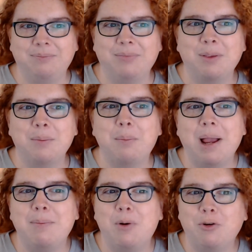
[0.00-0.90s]
my
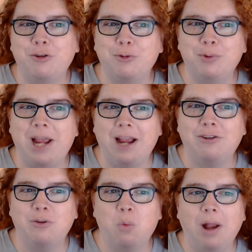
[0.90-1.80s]
emotional
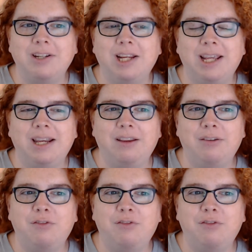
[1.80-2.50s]
reaction watching it is